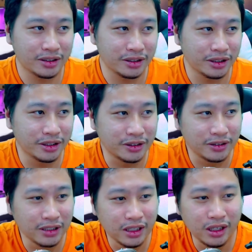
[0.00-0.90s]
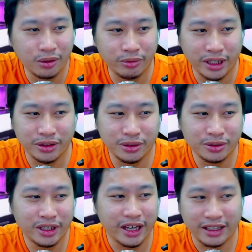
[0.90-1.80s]
you know when you
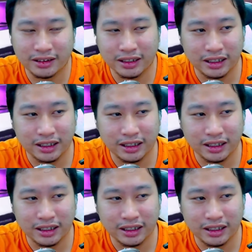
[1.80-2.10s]
get